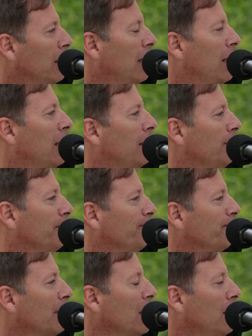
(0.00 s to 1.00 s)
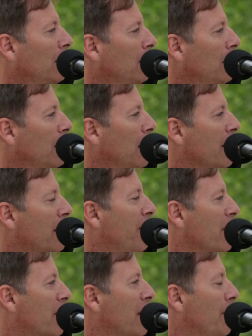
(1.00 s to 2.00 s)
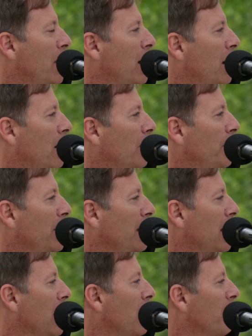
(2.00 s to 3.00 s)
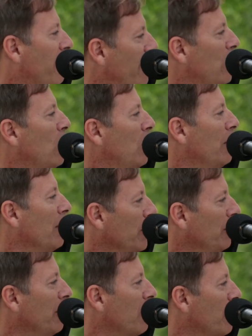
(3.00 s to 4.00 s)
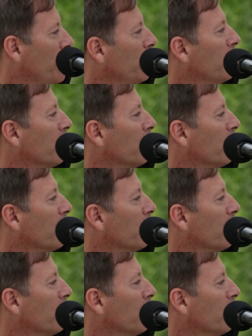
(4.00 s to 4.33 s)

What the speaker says: as if it's somehow been there before and the buildings were built